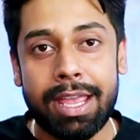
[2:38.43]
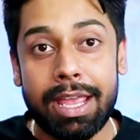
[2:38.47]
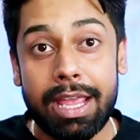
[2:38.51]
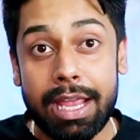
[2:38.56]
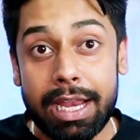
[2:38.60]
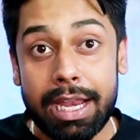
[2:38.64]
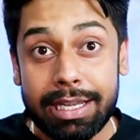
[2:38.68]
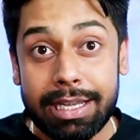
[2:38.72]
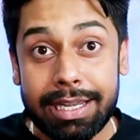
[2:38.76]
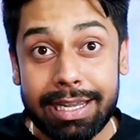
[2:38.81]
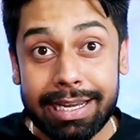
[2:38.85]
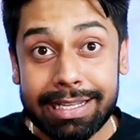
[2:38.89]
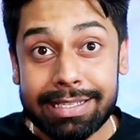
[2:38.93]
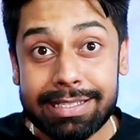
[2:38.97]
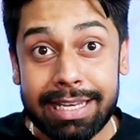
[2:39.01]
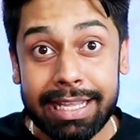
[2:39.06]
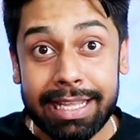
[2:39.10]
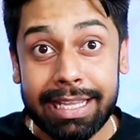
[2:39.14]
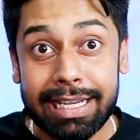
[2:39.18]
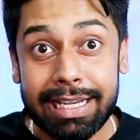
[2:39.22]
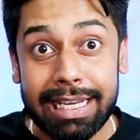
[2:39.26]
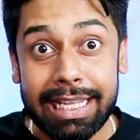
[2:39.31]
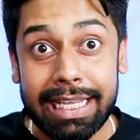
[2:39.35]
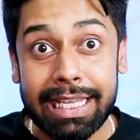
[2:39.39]

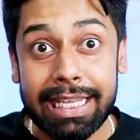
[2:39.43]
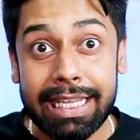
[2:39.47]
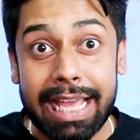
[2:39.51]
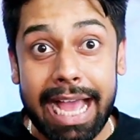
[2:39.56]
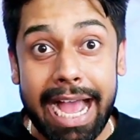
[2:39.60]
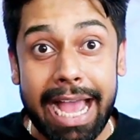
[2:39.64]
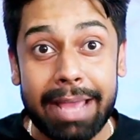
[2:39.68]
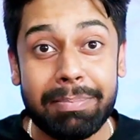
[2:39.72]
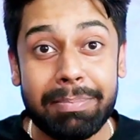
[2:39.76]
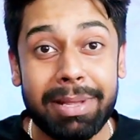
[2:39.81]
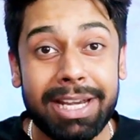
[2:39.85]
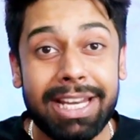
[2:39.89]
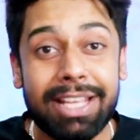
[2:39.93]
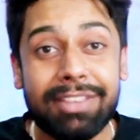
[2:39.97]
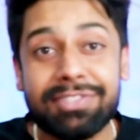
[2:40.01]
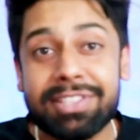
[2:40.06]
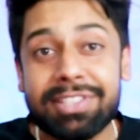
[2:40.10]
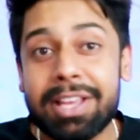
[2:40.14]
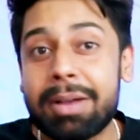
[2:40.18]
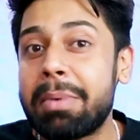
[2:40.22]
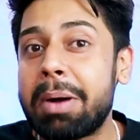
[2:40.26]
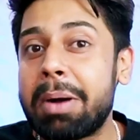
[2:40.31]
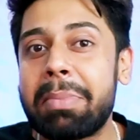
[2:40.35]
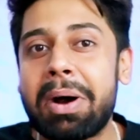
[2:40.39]
Interestingly, I believe
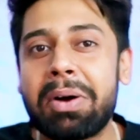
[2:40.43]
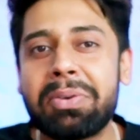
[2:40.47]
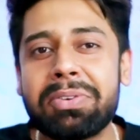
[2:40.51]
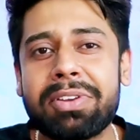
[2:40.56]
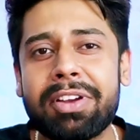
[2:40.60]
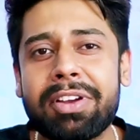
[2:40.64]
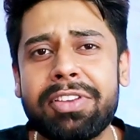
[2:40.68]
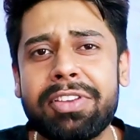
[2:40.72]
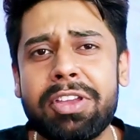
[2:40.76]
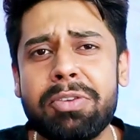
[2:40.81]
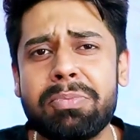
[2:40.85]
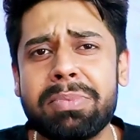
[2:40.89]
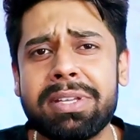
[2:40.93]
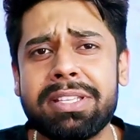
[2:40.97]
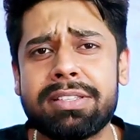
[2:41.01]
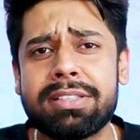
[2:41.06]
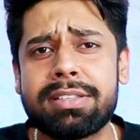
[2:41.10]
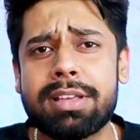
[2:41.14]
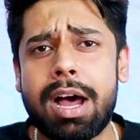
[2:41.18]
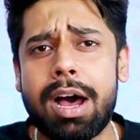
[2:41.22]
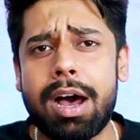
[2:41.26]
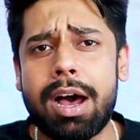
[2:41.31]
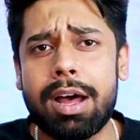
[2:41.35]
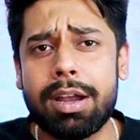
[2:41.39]
some amount of humans
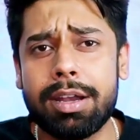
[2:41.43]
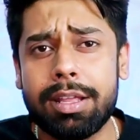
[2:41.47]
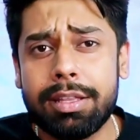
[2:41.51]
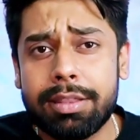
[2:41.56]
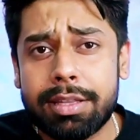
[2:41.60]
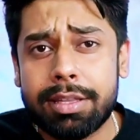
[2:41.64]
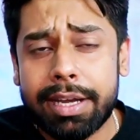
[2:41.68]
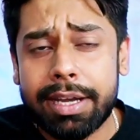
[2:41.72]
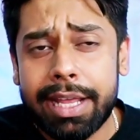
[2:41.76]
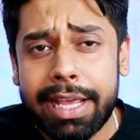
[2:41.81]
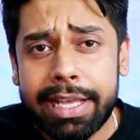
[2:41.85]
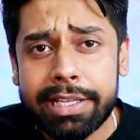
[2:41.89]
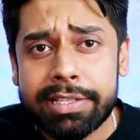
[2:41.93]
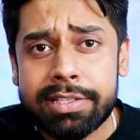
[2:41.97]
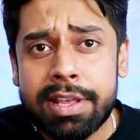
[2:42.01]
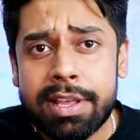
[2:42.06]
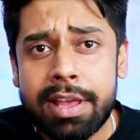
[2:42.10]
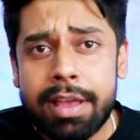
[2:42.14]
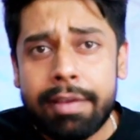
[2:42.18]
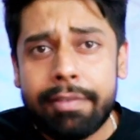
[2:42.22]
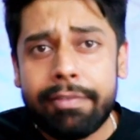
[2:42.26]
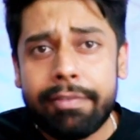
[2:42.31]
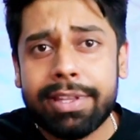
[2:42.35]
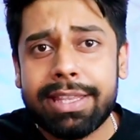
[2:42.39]
are in the race
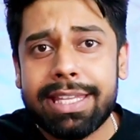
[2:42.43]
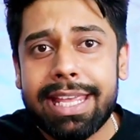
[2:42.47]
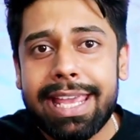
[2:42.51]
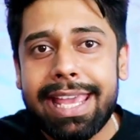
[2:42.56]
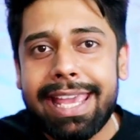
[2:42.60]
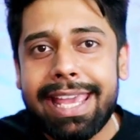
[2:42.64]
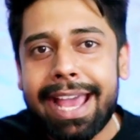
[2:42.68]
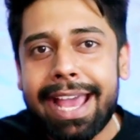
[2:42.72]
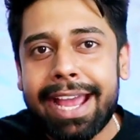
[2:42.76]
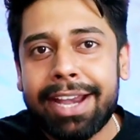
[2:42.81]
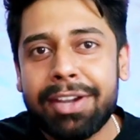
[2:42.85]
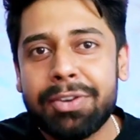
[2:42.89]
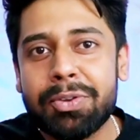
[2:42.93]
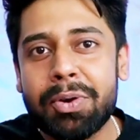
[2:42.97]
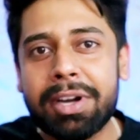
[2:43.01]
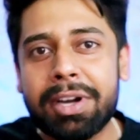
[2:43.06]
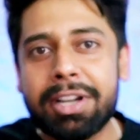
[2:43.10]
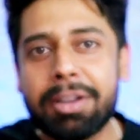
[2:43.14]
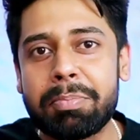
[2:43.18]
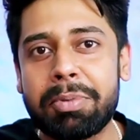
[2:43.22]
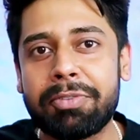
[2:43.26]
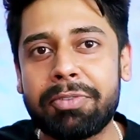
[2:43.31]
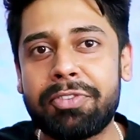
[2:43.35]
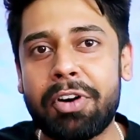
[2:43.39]
with AI to
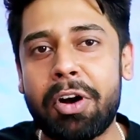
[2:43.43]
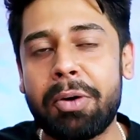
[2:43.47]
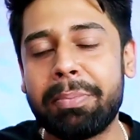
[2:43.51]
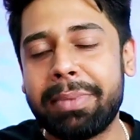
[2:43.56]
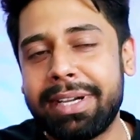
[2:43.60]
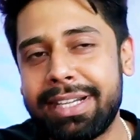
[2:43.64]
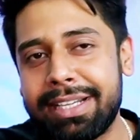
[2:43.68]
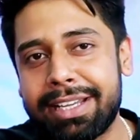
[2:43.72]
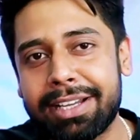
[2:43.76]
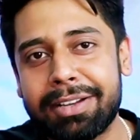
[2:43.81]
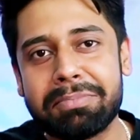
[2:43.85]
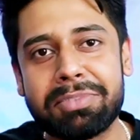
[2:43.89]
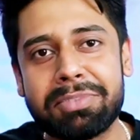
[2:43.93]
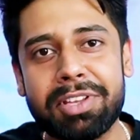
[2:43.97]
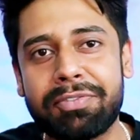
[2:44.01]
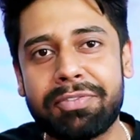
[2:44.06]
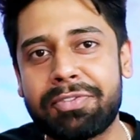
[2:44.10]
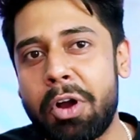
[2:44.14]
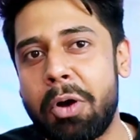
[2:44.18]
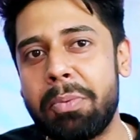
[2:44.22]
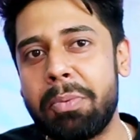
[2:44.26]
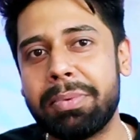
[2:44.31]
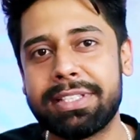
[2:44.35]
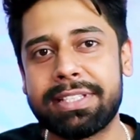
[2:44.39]
underperform in terms of
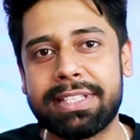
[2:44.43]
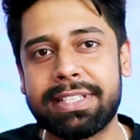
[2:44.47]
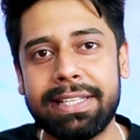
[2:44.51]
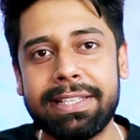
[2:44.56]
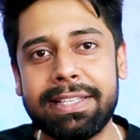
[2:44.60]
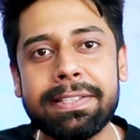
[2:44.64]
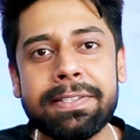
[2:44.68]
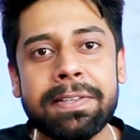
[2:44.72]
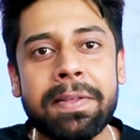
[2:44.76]
common sense,